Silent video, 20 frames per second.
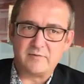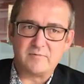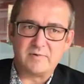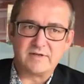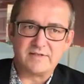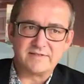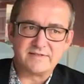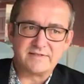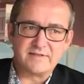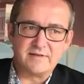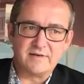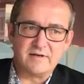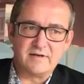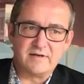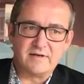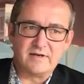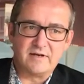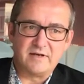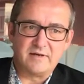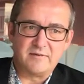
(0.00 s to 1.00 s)
once the
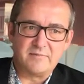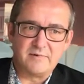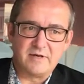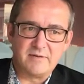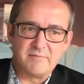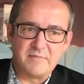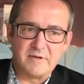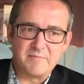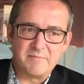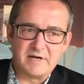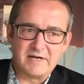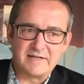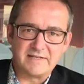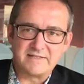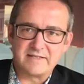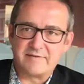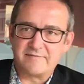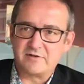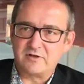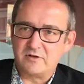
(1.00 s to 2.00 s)
uh,
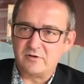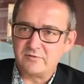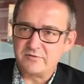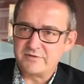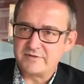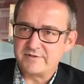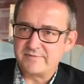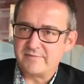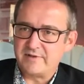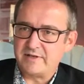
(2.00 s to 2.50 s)
mines have closed.